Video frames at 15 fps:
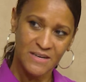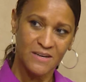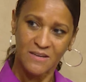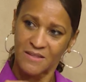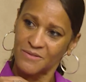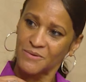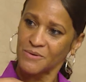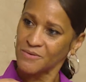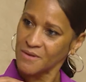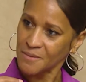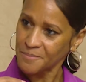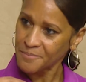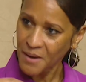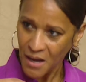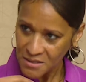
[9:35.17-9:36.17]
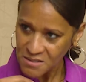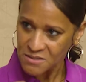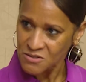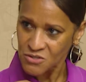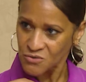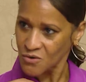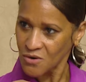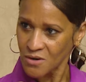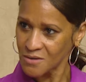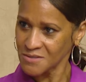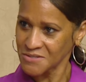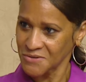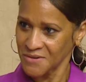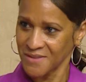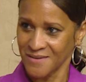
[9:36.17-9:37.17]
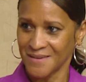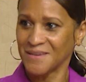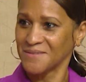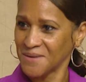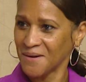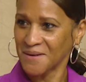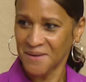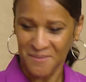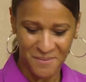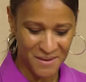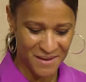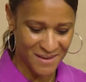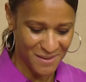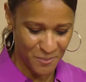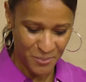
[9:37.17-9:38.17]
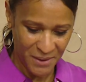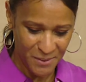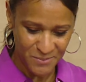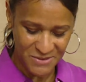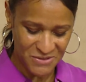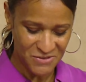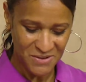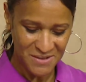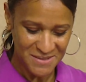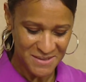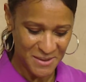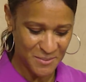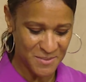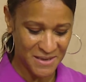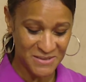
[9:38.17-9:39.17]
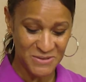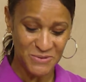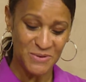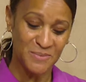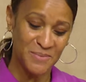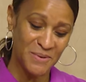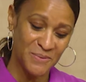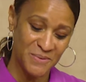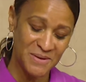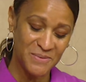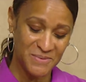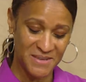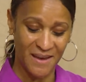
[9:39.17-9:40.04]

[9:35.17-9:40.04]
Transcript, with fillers: drinking trip. through the pasta straws, or the, you know be. what I mean, the paper could straws. Be. I'm not sure, but we,